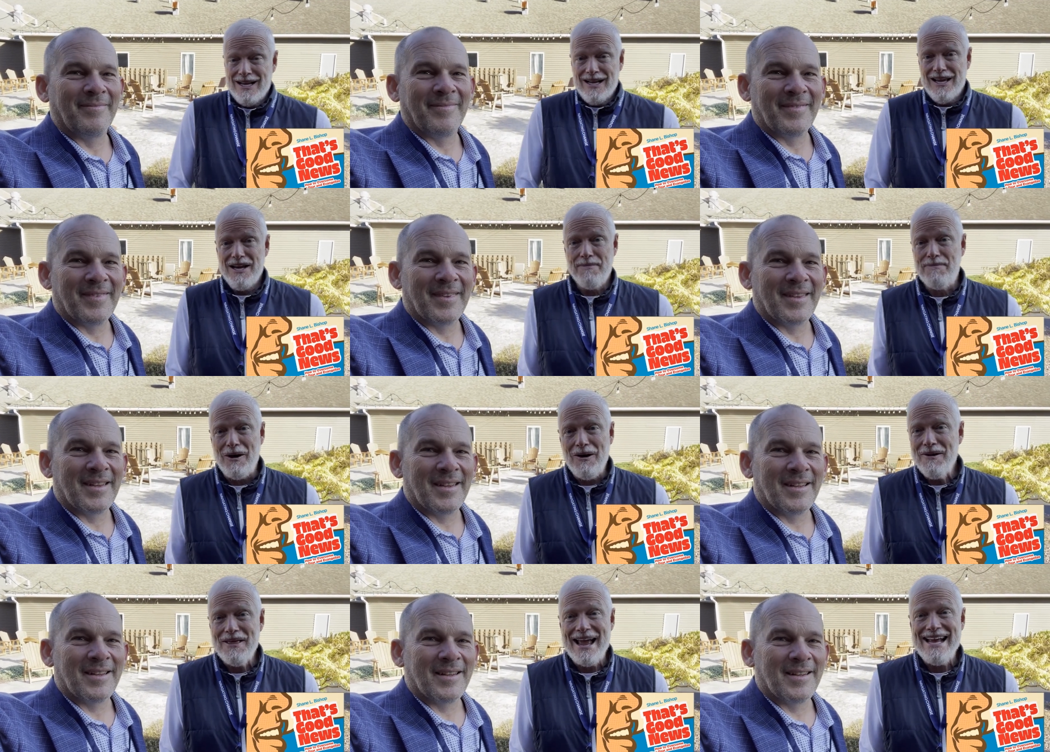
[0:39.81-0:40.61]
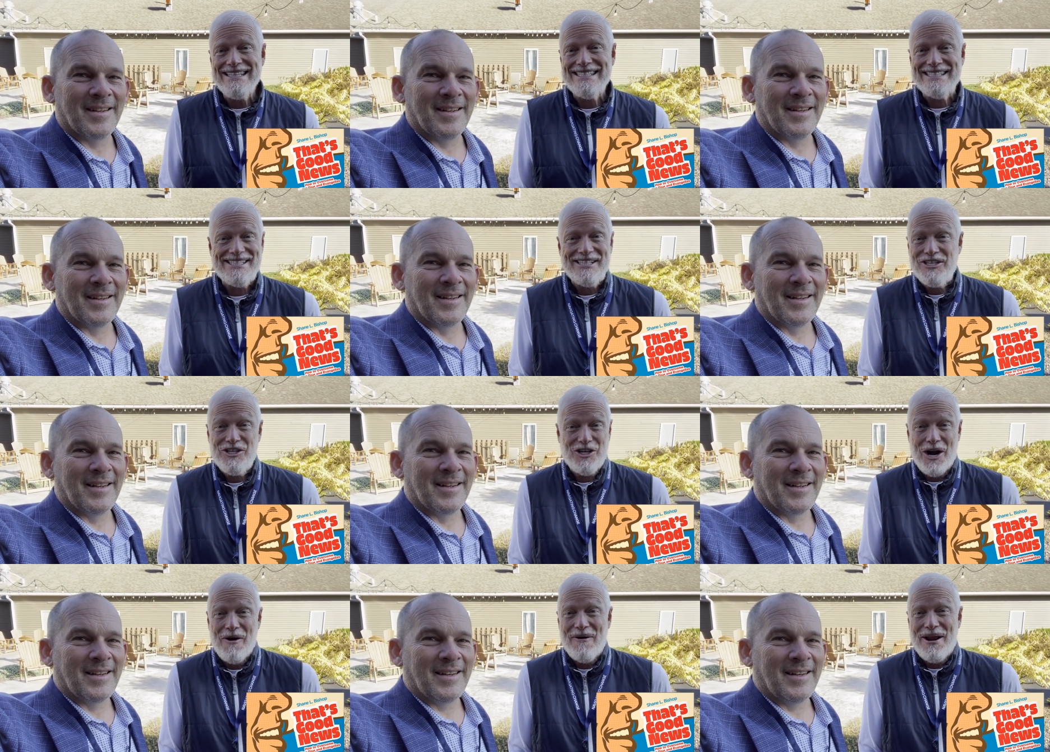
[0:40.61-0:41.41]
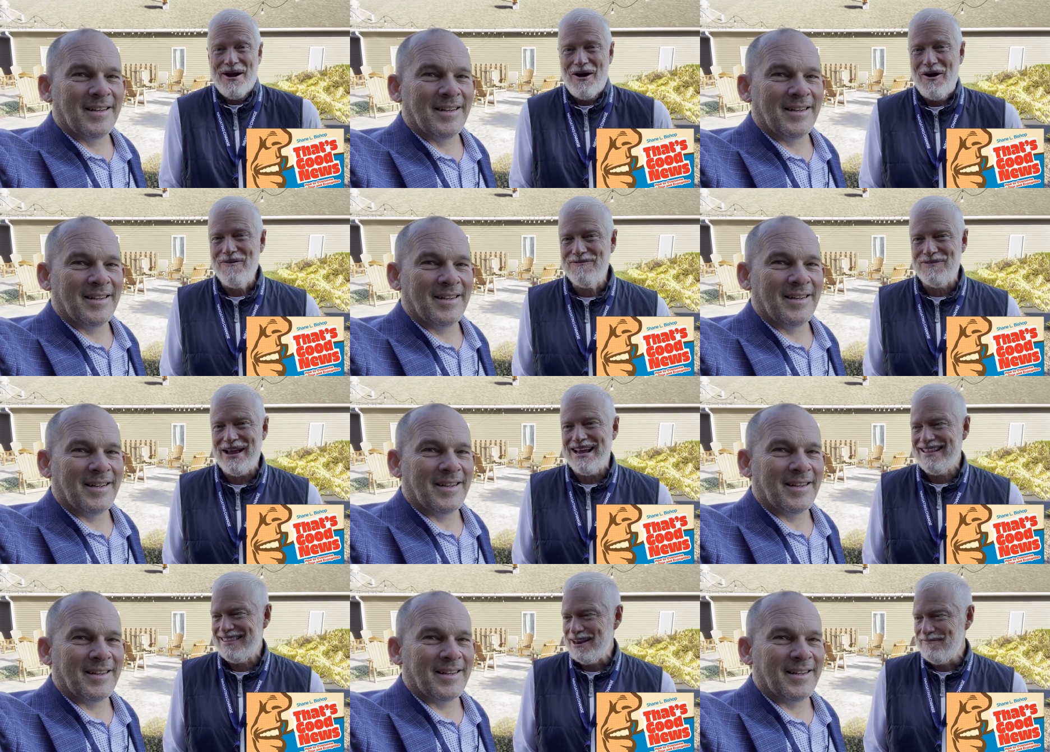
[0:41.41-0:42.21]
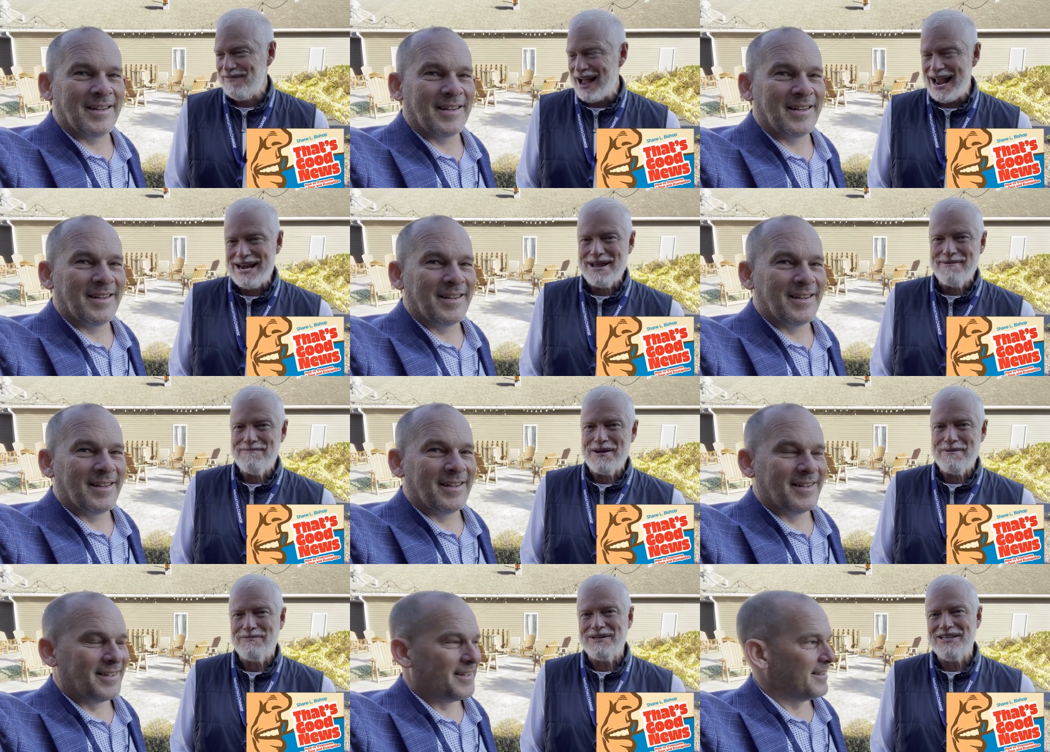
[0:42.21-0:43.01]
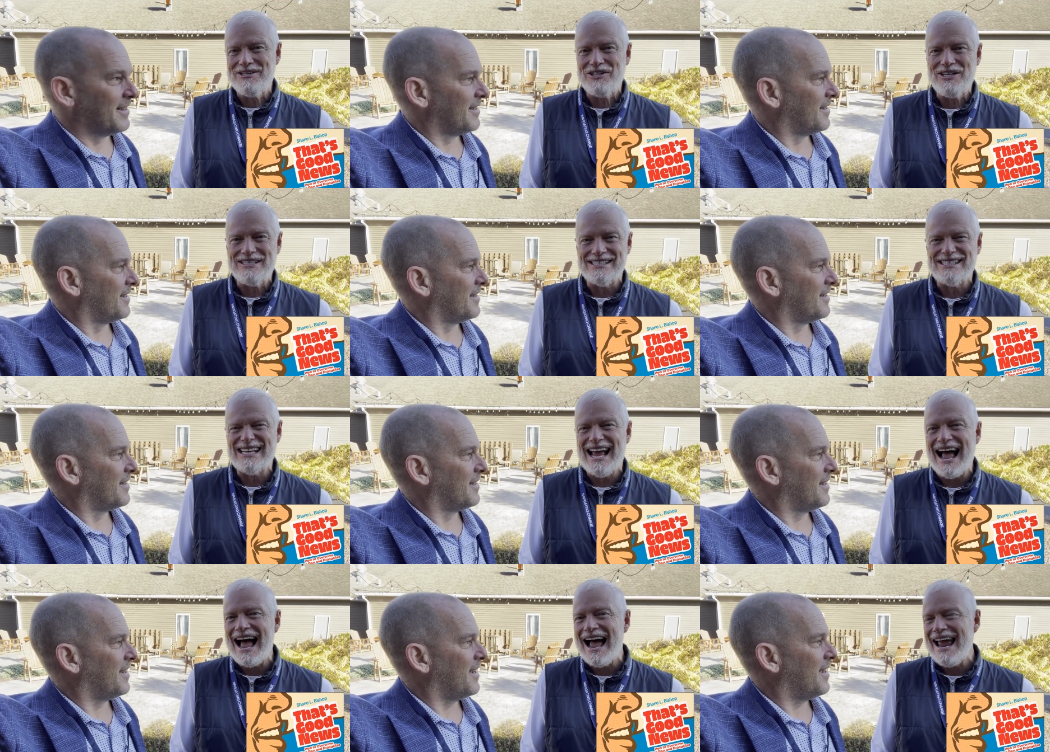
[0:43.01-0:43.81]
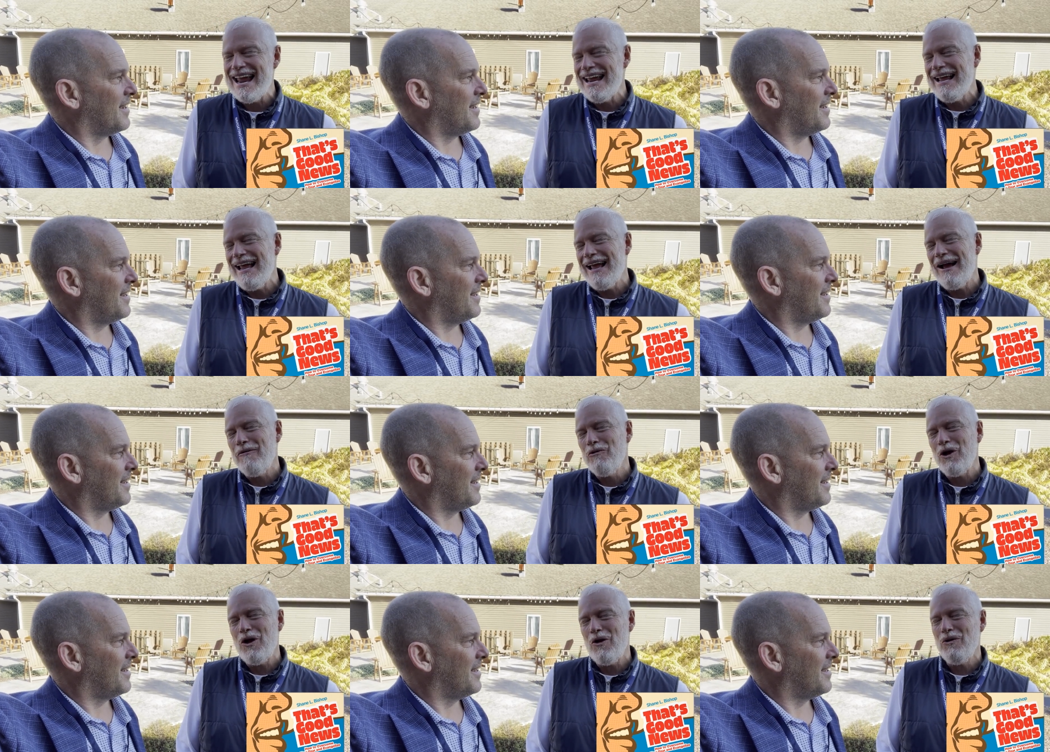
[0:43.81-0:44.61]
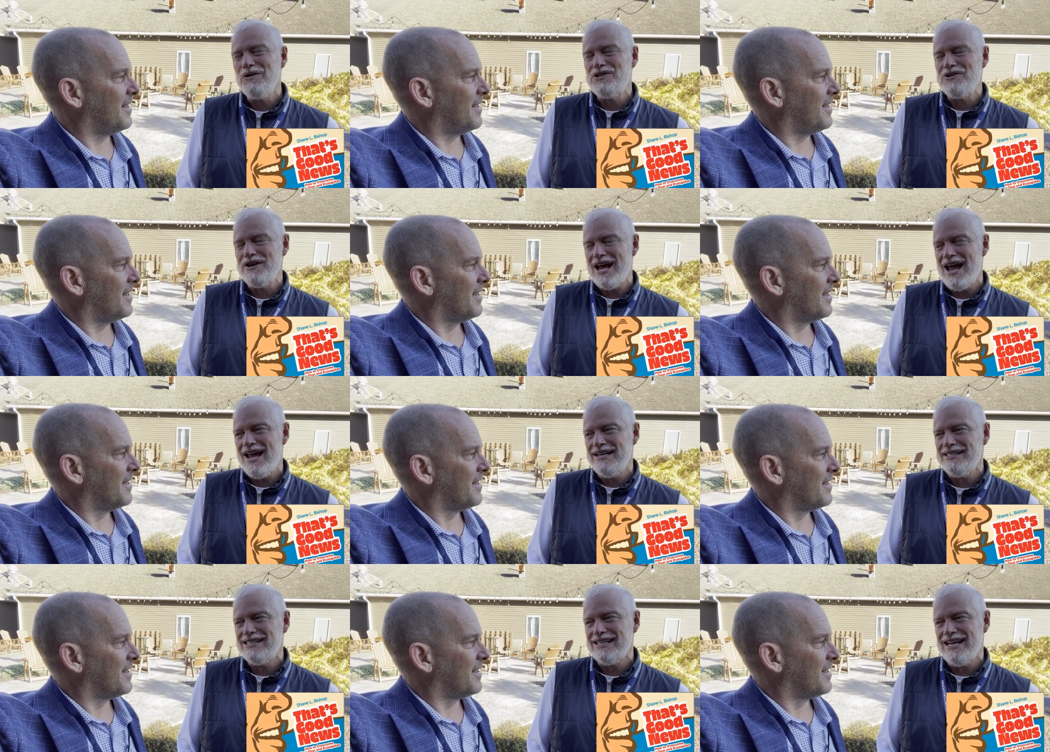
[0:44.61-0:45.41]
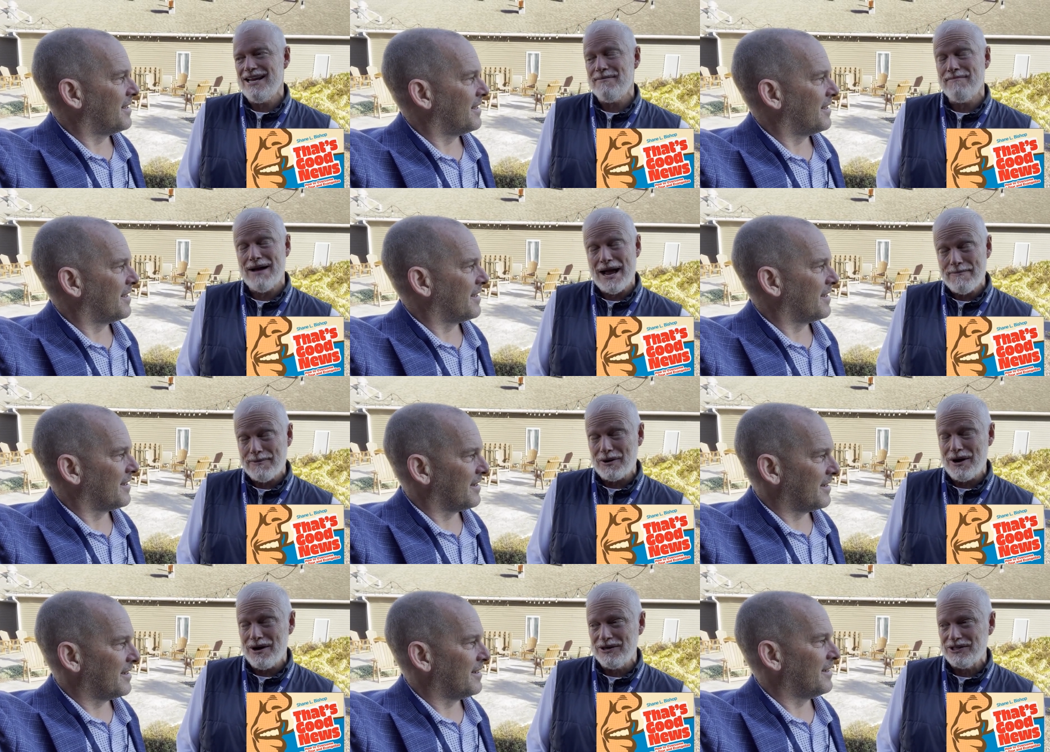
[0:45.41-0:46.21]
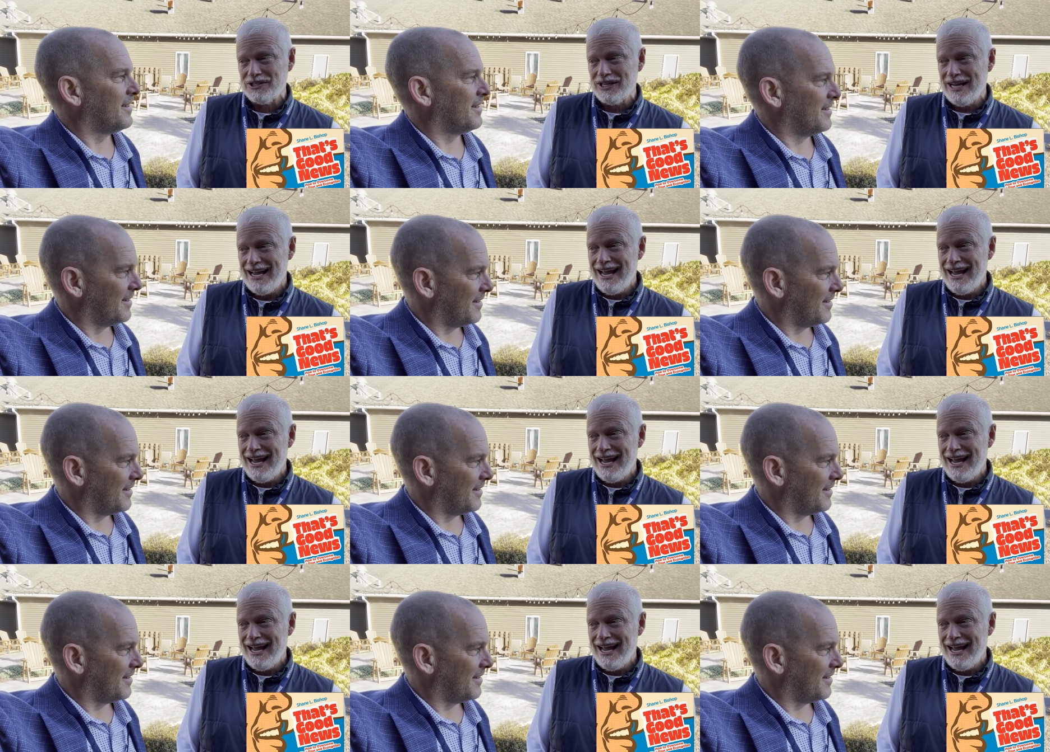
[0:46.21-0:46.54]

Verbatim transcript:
Speaker 1: And a part of that's just sharing our faith, inviting people to Jesus. I will hold you guys in my prayers.